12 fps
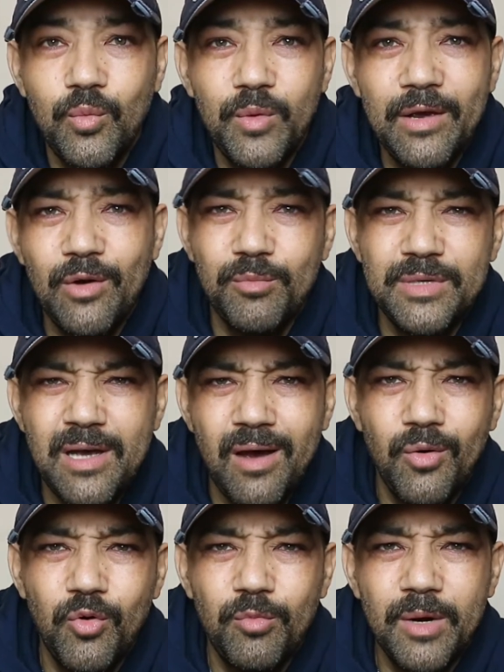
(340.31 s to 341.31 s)
we opened our
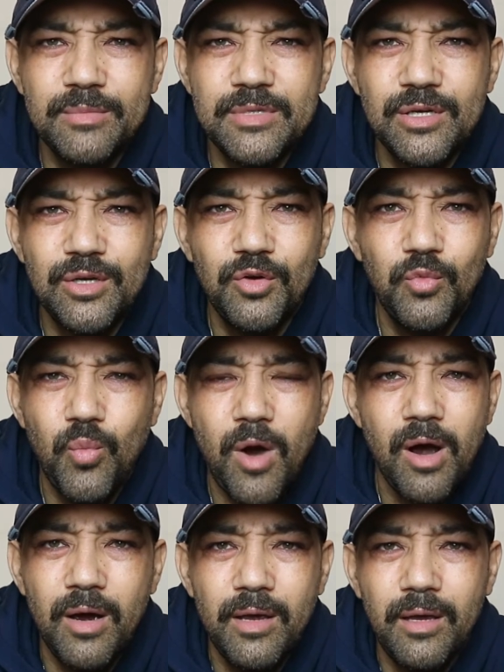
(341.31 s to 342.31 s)
home up to you,
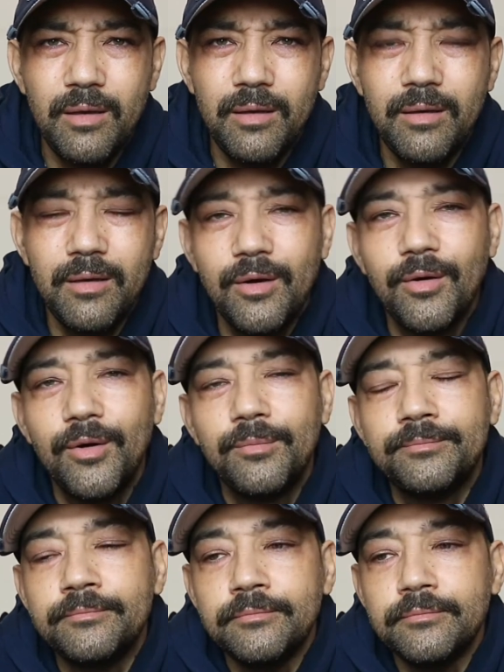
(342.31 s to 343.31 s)
why, you know,